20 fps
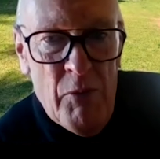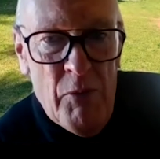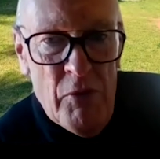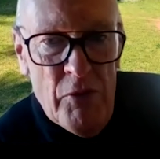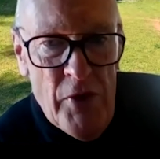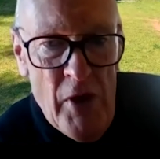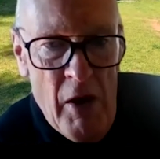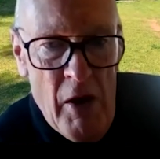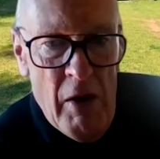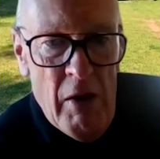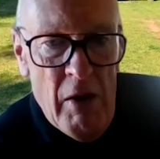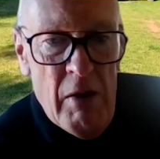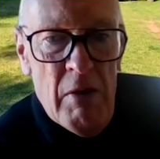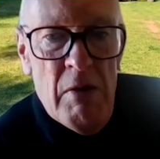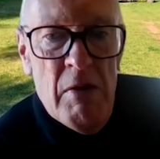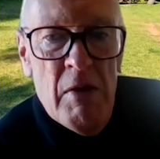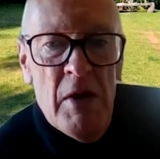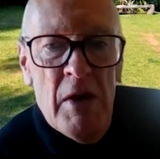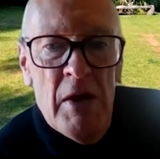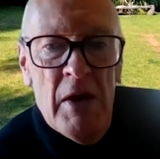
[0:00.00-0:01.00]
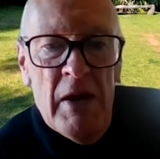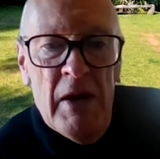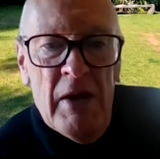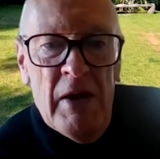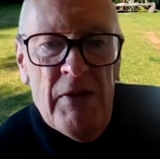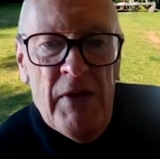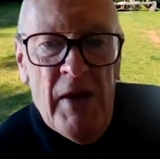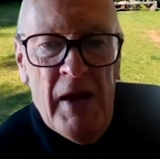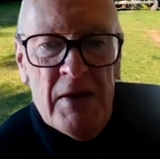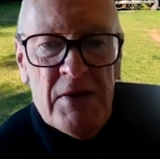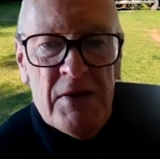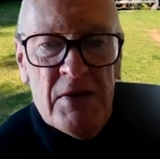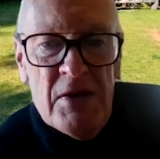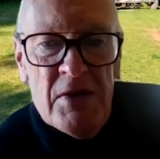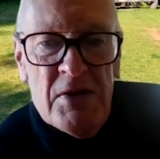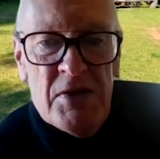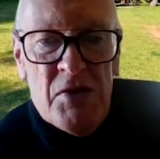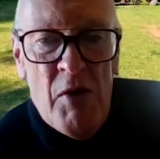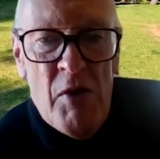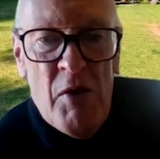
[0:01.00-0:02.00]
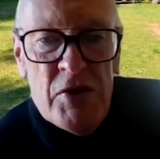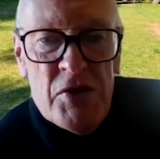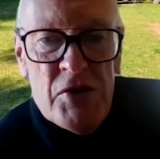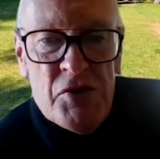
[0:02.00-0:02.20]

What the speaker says: will know that there's quite a